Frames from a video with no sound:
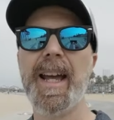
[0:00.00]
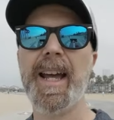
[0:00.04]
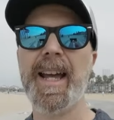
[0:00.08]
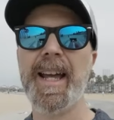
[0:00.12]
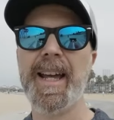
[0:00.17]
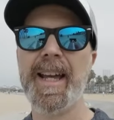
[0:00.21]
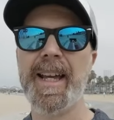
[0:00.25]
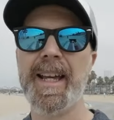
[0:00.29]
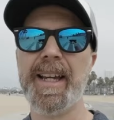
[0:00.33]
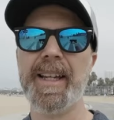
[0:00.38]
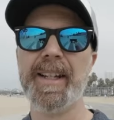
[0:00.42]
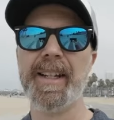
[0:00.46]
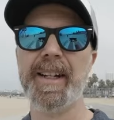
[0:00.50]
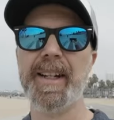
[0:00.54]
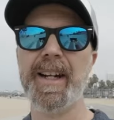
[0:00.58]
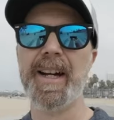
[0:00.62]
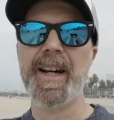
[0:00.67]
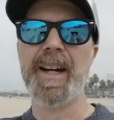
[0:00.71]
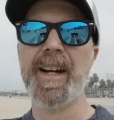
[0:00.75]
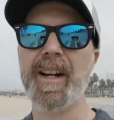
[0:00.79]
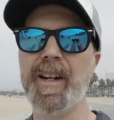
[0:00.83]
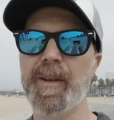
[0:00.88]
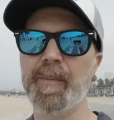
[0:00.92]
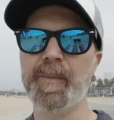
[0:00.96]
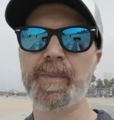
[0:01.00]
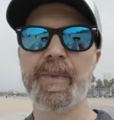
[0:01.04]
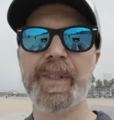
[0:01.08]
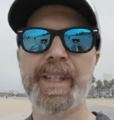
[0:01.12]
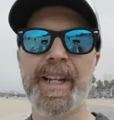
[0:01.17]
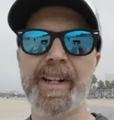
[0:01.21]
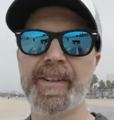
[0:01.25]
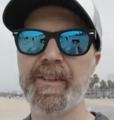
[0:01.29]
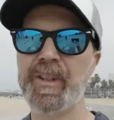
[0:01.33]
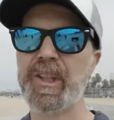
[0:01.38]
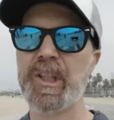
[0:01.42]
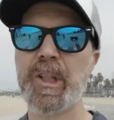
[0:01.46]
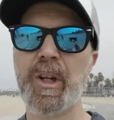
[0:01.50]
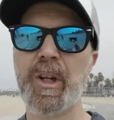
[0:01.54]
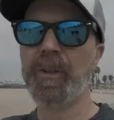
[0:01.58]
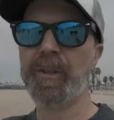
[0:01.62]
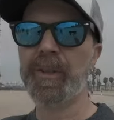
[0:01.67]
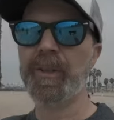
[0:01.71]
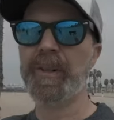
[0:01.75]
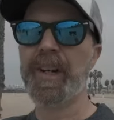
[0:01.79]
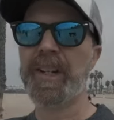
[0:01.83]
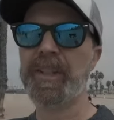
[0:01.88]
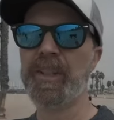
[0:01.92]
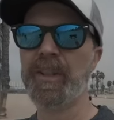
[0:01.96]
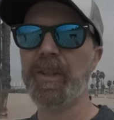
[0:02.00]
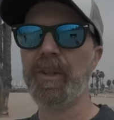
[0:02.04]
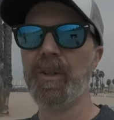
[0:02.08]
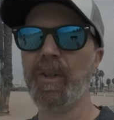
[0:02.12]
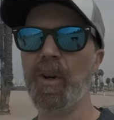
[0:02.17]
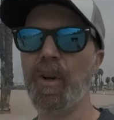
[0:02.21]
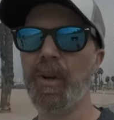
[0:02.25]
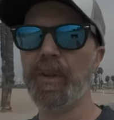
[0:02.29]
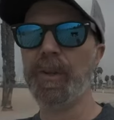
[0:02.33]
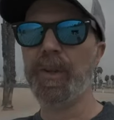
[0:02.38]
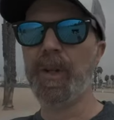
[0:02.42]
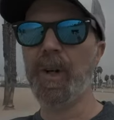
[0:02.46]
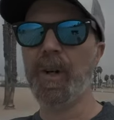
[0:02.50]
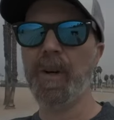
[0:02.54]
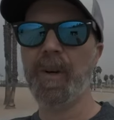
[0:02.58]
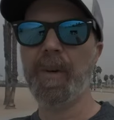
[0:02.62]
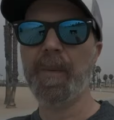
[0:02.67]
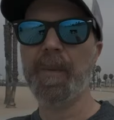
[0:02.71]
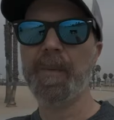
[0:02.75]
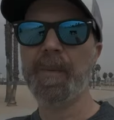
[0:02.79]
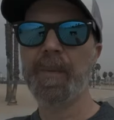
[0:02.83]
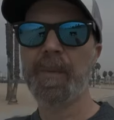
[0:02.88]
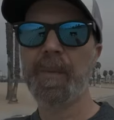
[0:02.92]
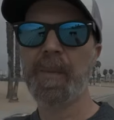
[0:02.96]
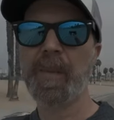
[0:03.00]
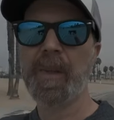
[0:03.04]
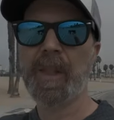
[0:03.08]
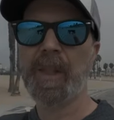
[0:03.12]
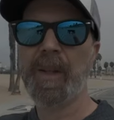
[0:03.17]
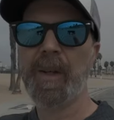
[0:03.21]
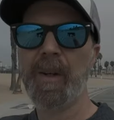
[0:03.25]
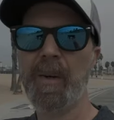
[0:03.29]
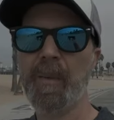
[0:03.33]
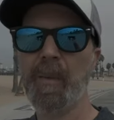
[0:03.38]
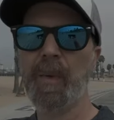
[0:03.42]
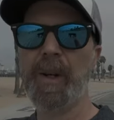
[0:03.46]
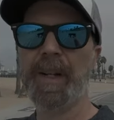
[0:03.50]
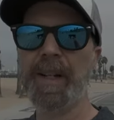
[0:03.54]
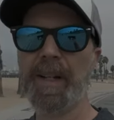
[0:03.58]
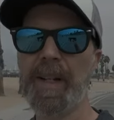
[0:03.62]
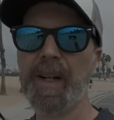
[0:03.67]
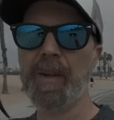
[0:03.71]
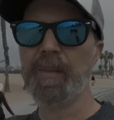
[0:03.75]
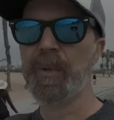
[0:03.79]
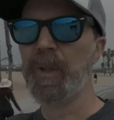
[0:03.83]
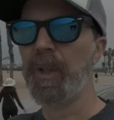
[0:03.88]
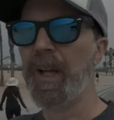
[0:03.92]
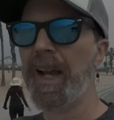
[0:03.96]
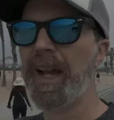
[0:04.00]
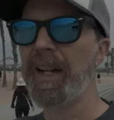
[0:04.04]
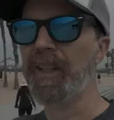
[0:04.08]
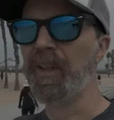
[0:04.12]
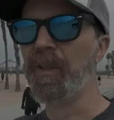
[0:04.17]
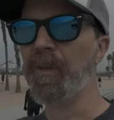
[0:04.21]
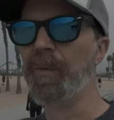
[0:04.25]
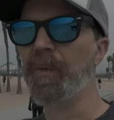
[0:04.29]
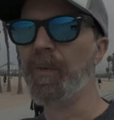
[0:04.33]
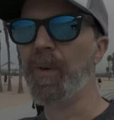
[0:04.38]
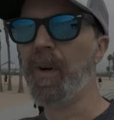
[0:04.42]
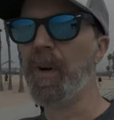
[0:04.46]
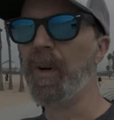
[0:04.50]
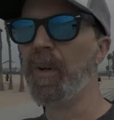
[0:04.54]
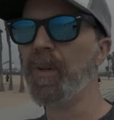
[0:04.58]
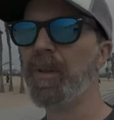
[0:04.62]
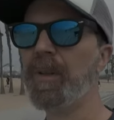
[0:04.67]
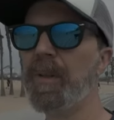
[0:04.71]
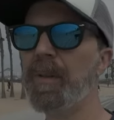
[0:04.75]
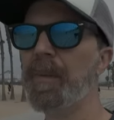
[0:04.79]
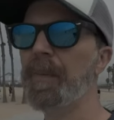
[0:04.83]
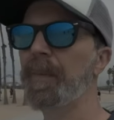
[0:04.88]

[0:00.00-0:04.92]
And there is directional audio when it comes to Action 4.